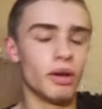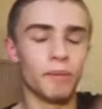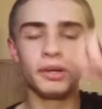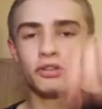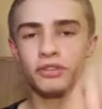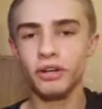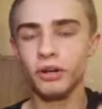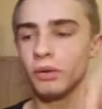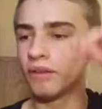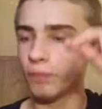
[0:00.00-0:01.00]
Because, you
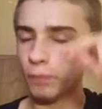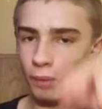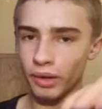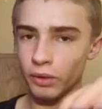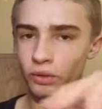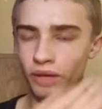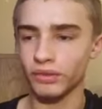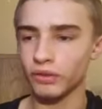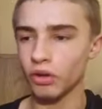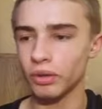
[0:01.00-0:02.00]
know, the world record
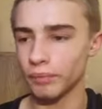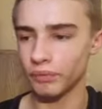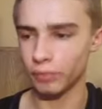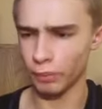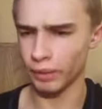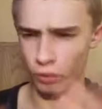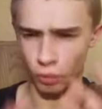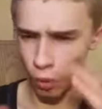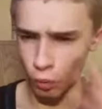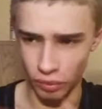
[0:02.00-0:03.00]

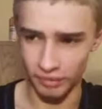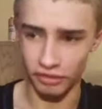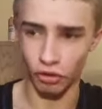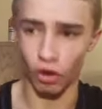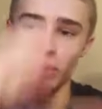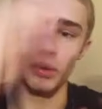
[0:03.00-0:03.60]
holder at the time